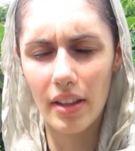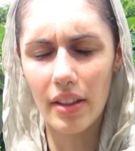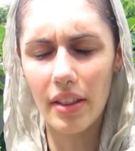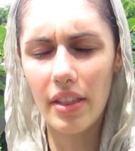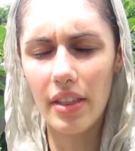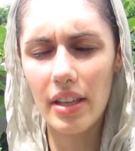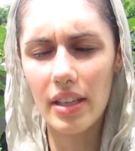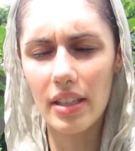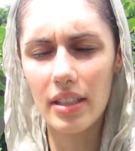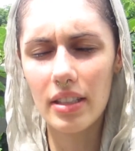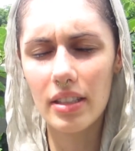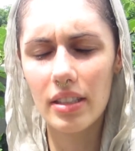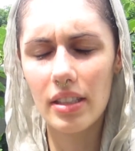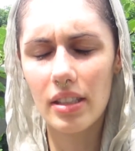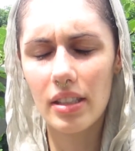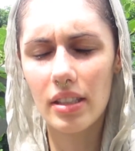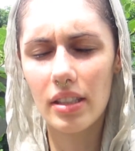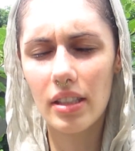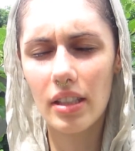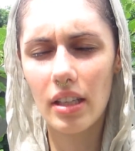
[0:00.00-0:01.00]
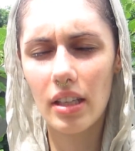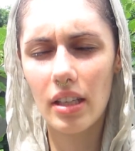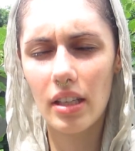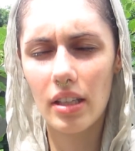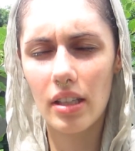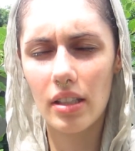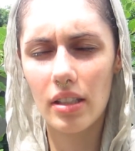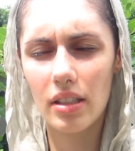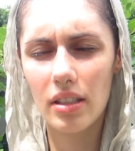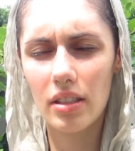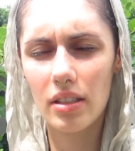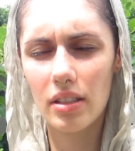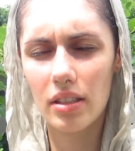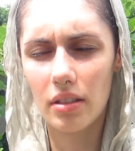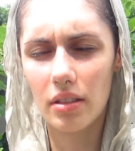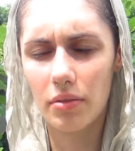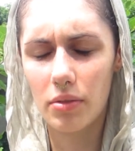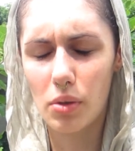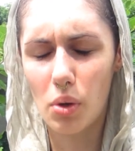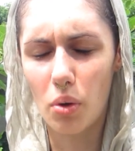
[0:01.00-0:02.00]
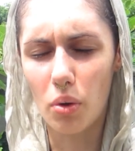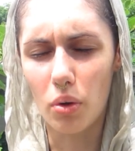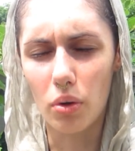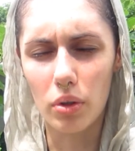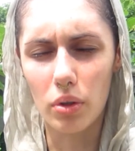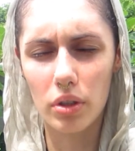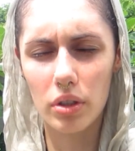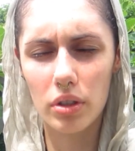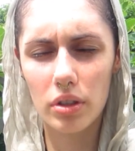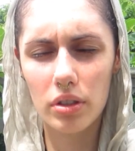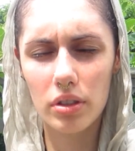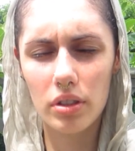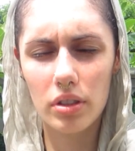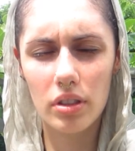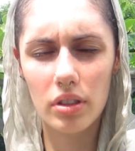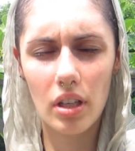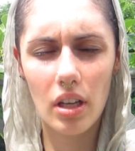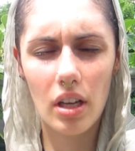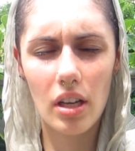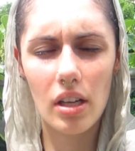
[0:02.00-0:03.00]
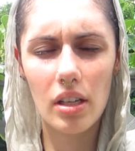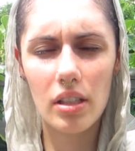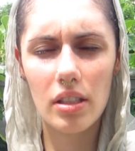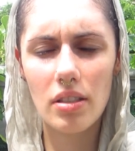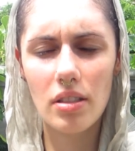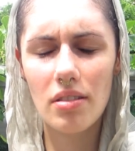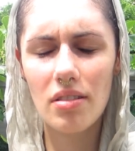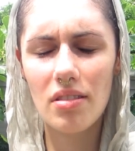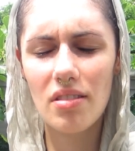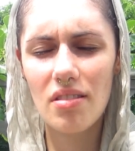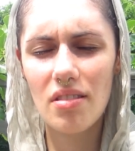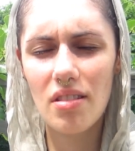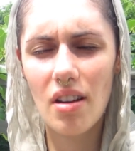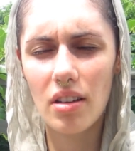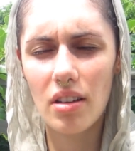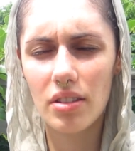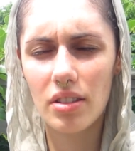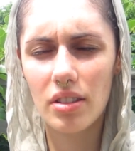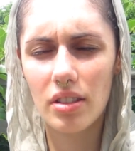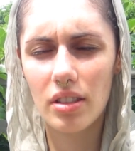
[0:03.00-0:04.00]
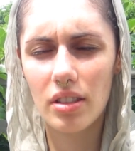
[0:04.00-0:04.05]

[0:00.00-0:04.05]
This is, of course, not